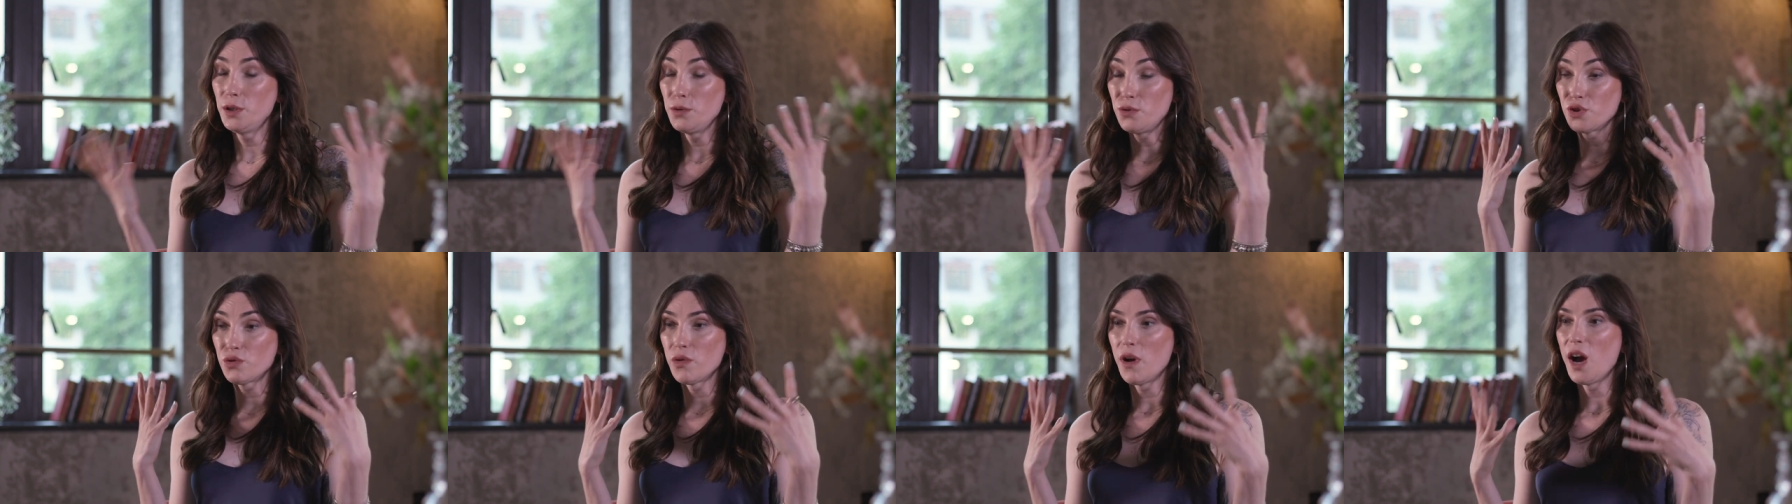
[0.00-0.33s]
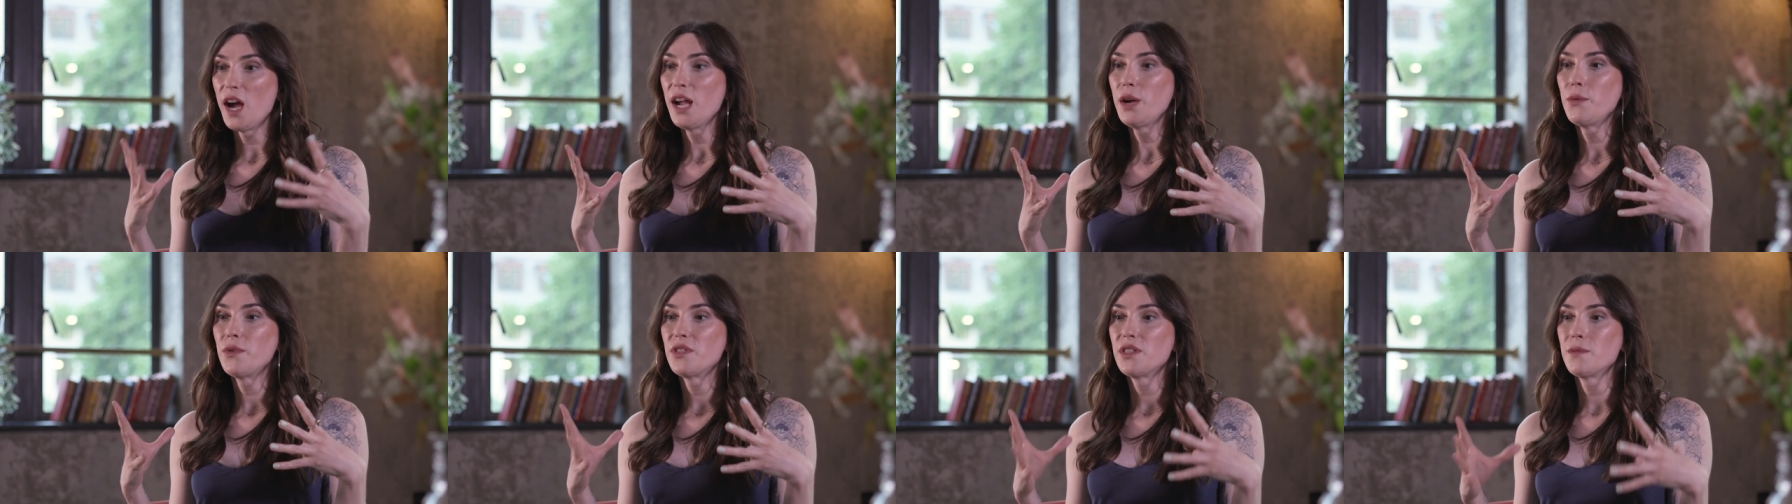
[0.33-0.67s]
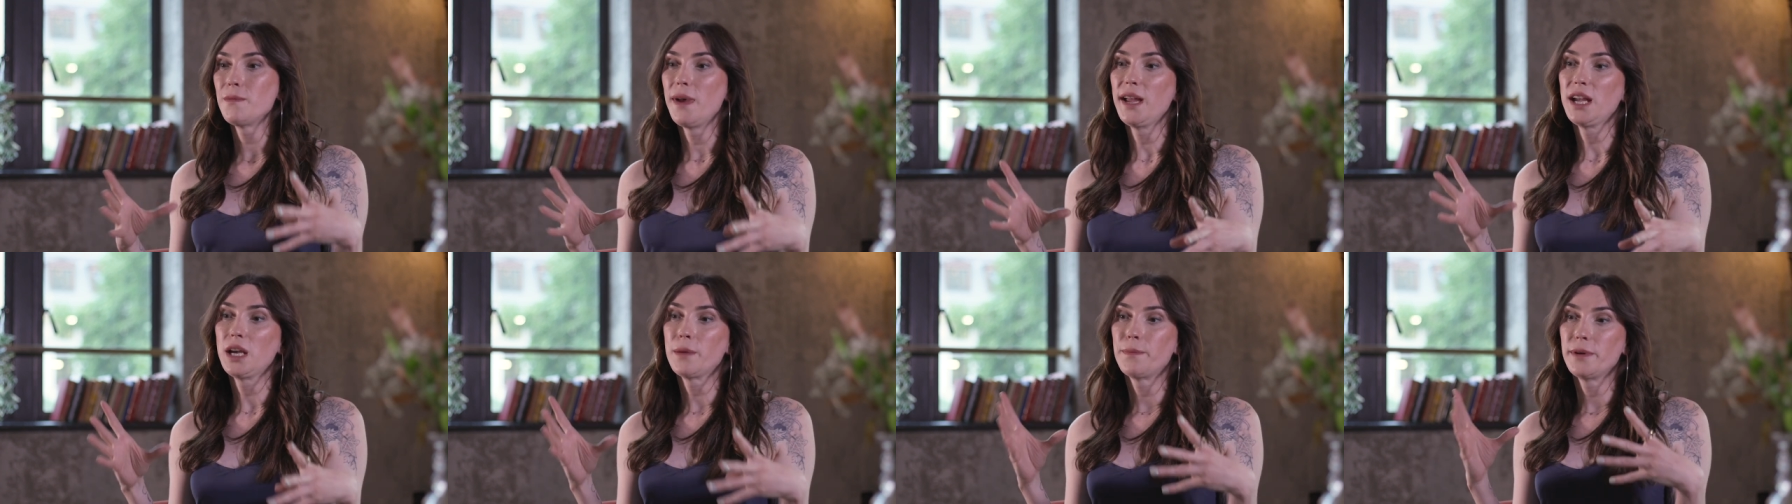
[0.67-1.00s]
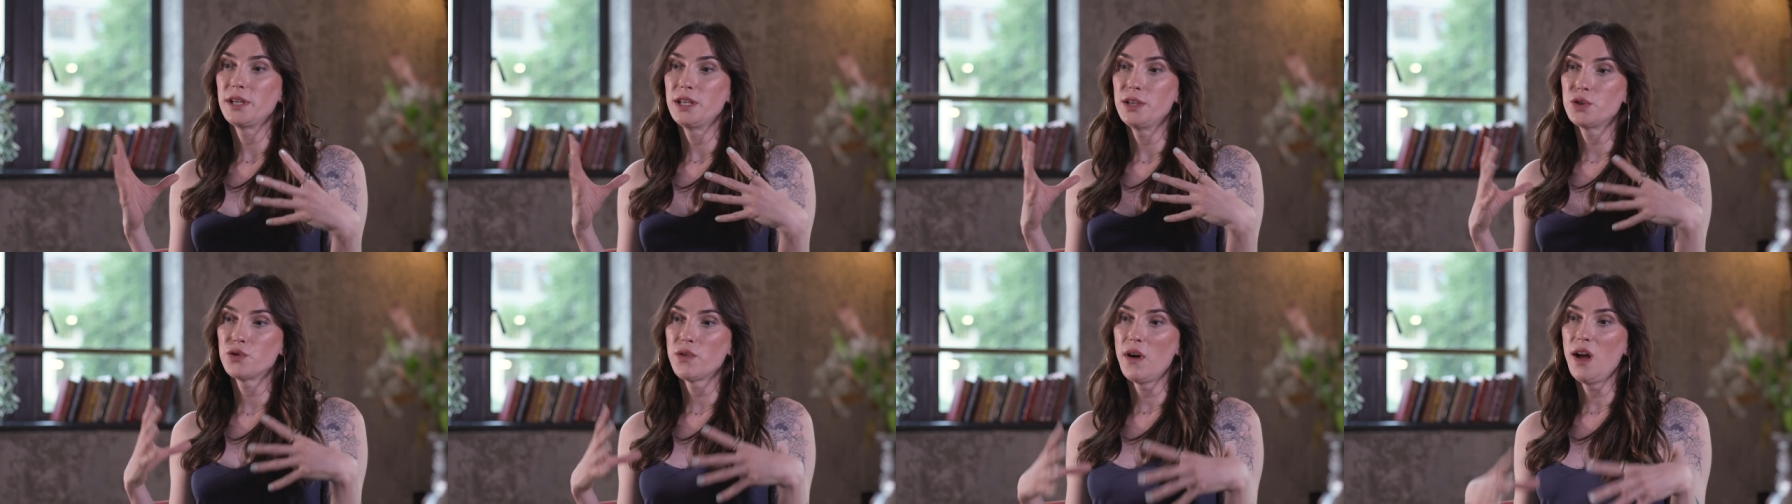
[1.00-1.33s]
you, try with the makeup
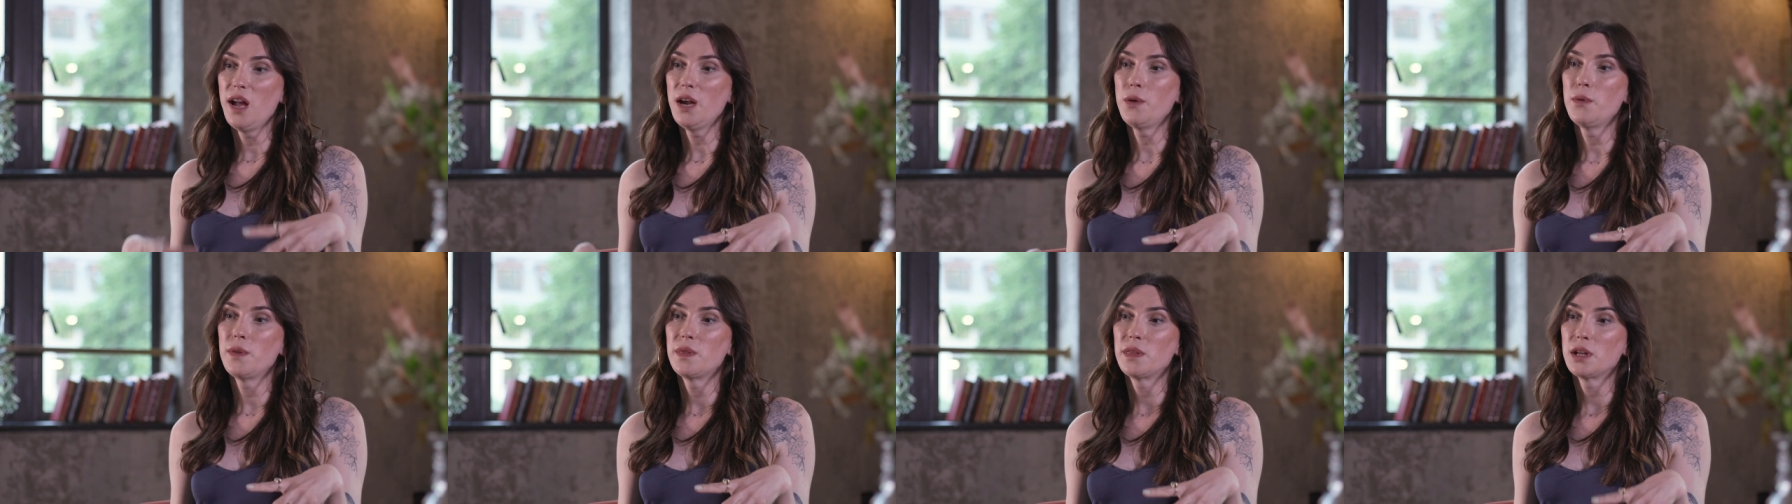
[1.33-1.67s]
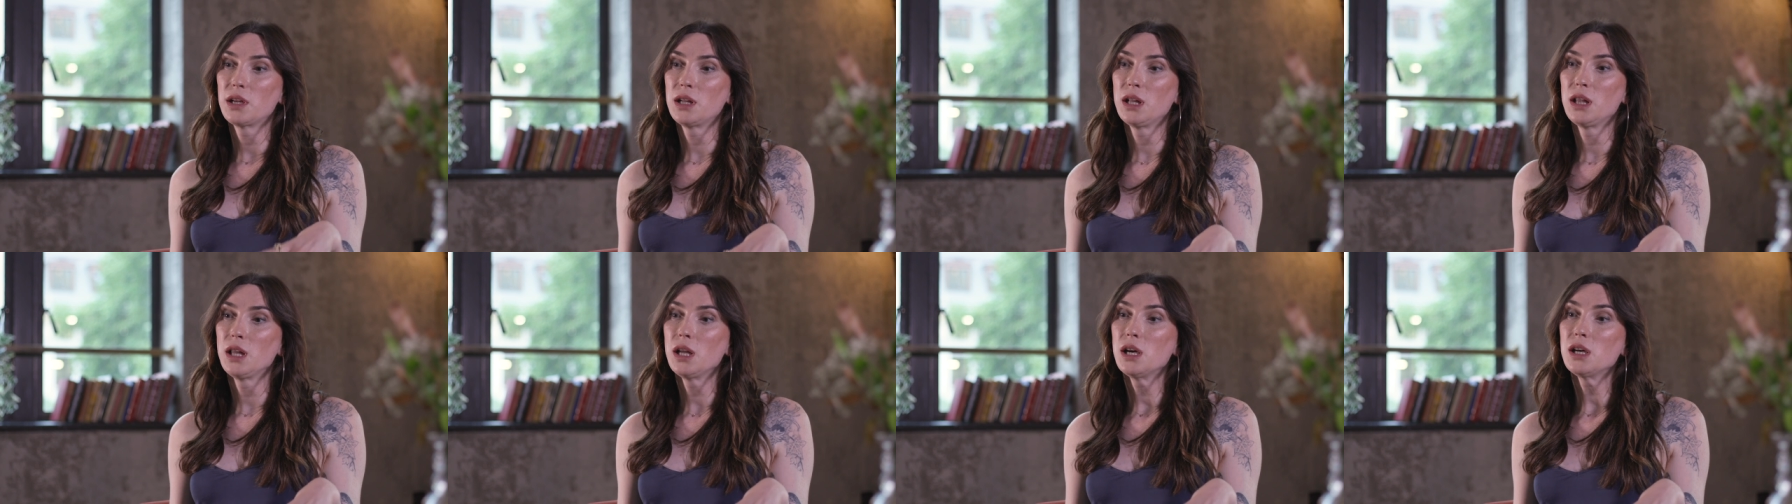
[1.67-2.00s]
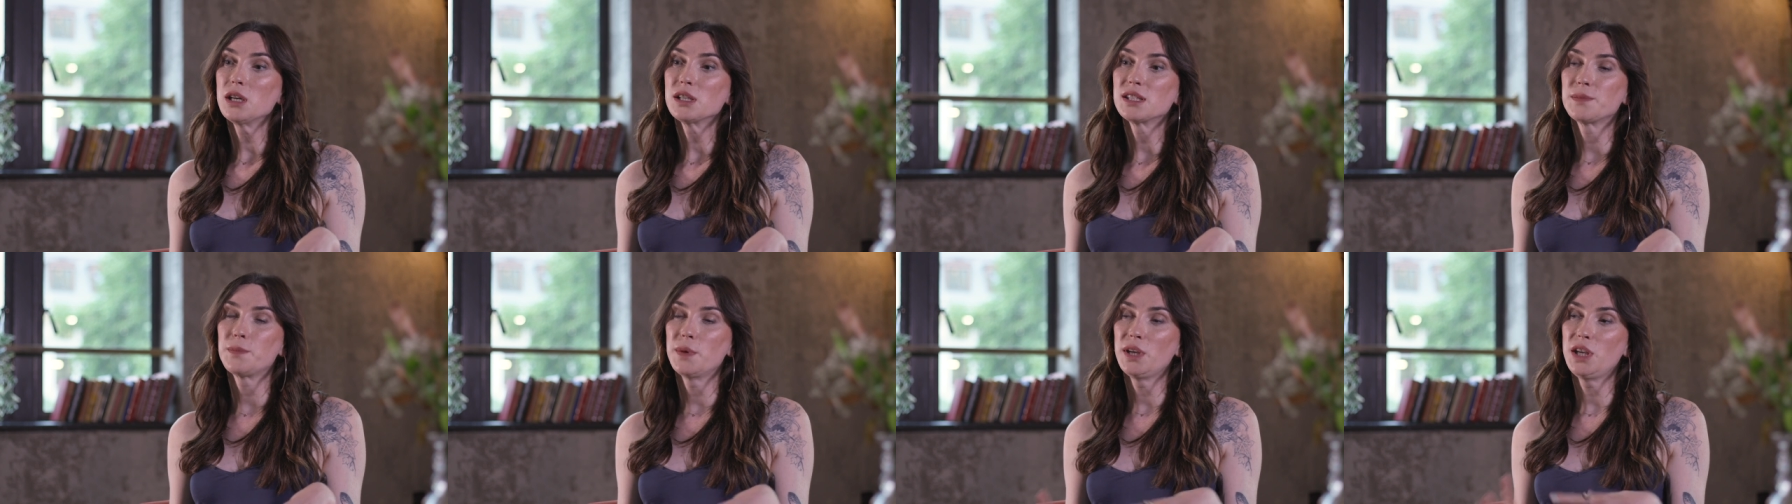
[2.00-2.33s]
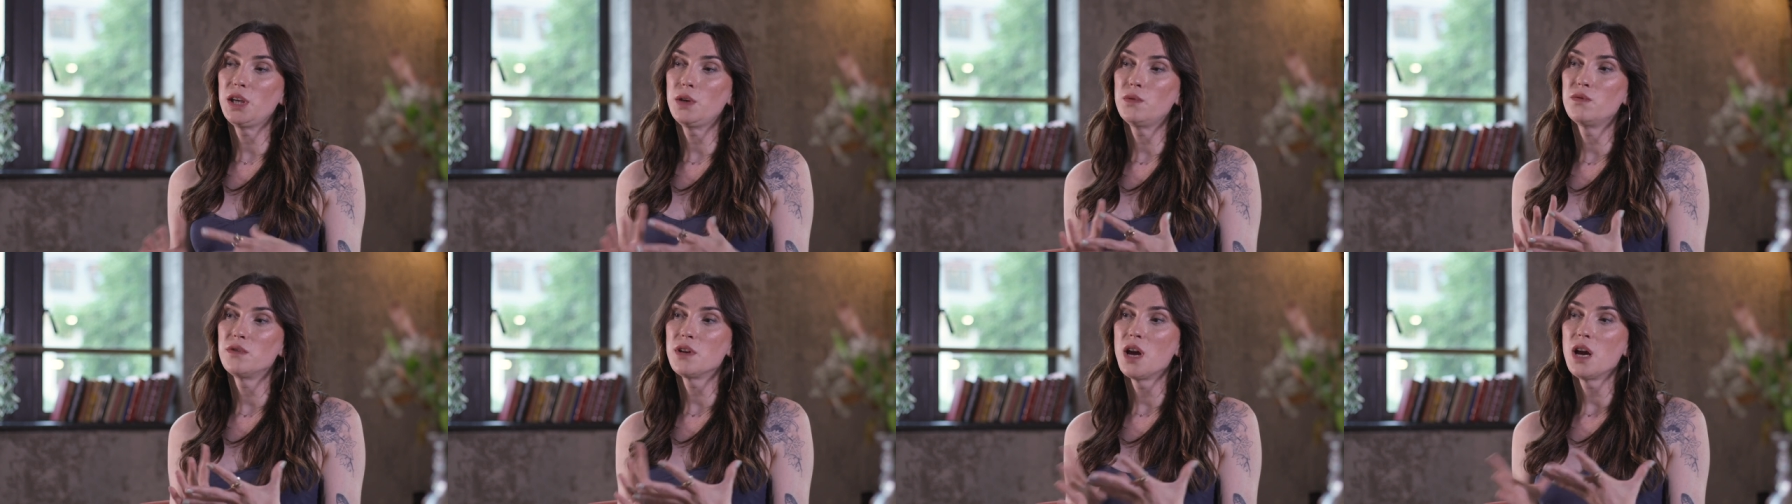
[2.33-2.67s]
and you try with the clothes
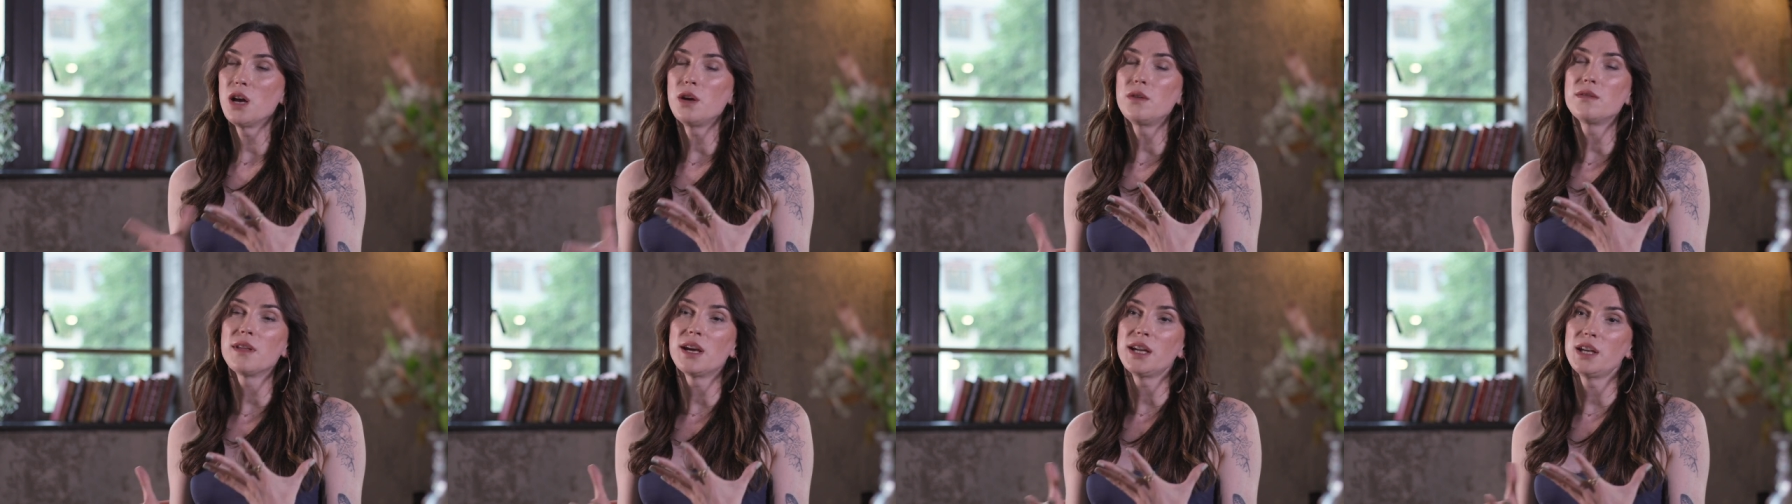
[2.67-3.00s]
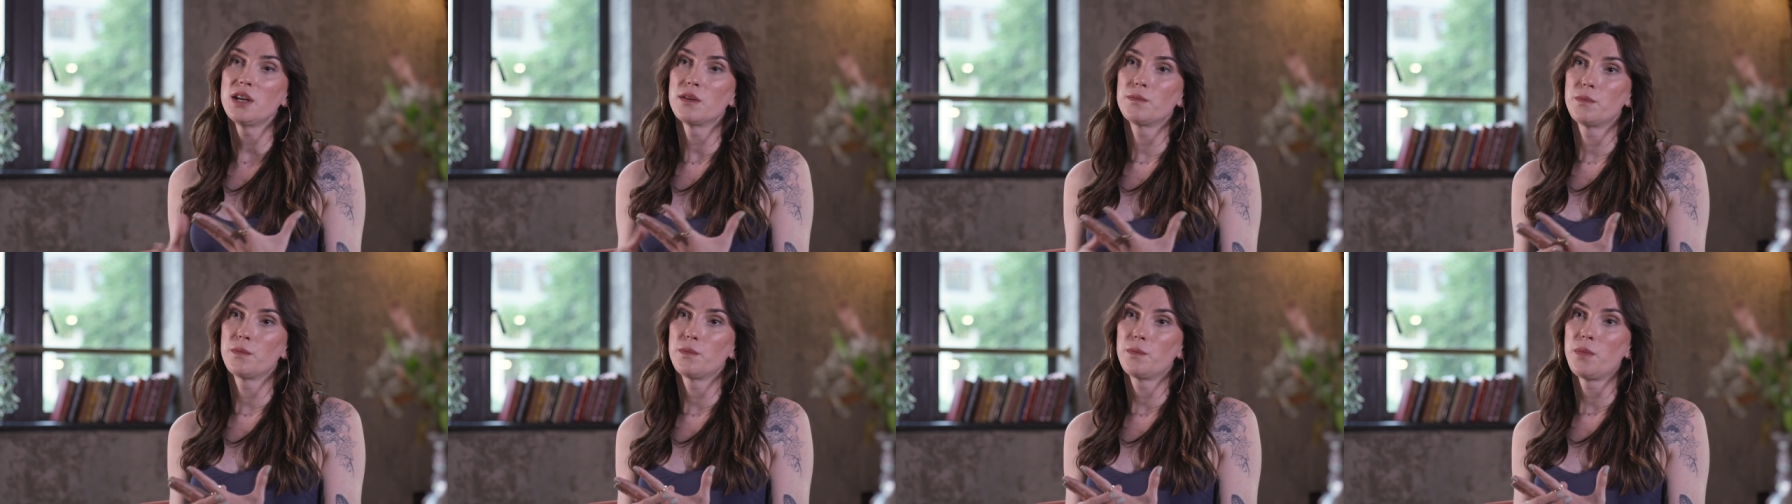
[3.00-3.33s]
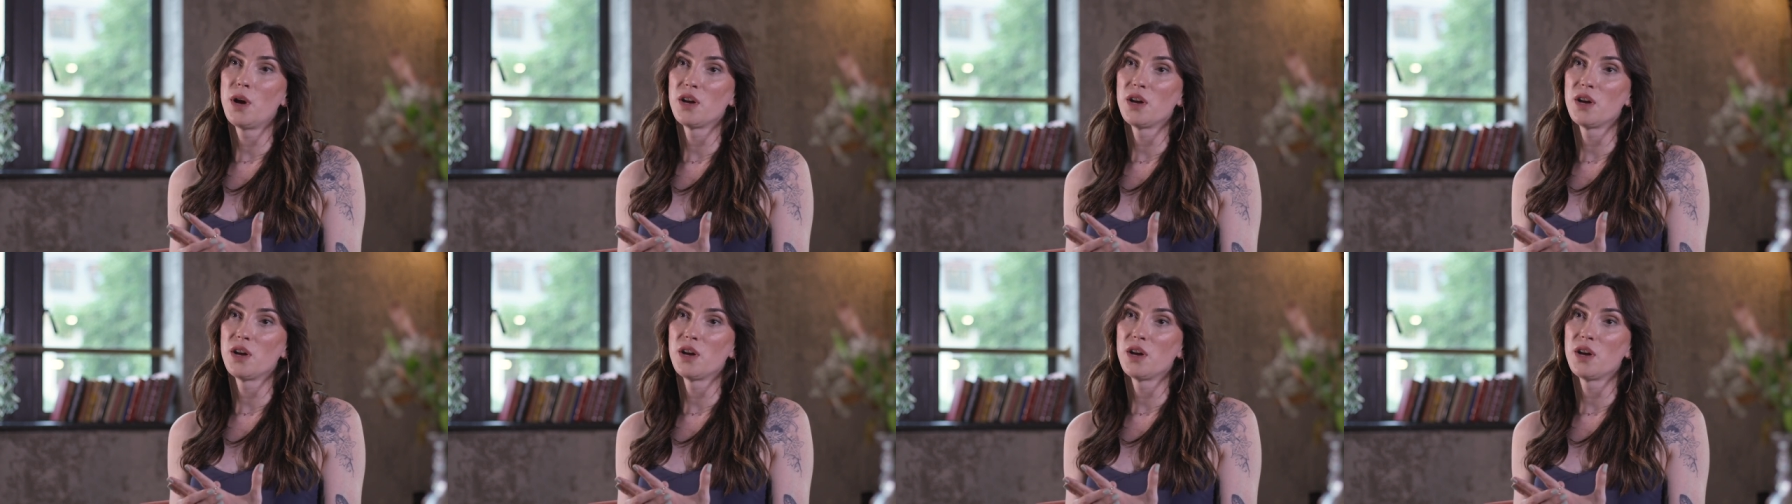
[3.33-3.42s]
but you know that you're